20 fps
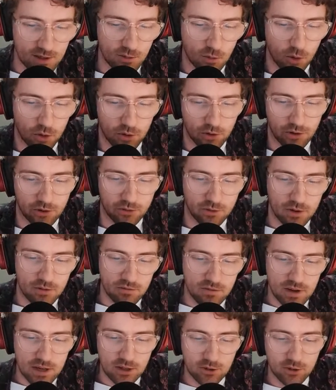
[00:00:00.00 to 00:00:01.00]
Wanderers v
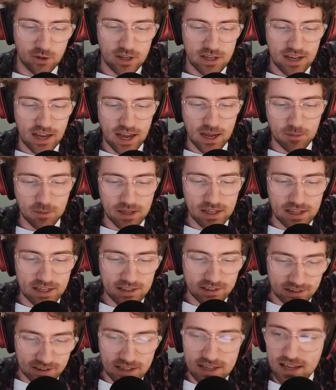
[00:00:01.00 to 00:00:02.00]
Victory game
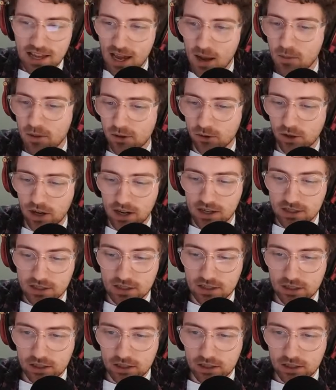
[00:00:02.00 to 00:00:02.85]
is the game of the round.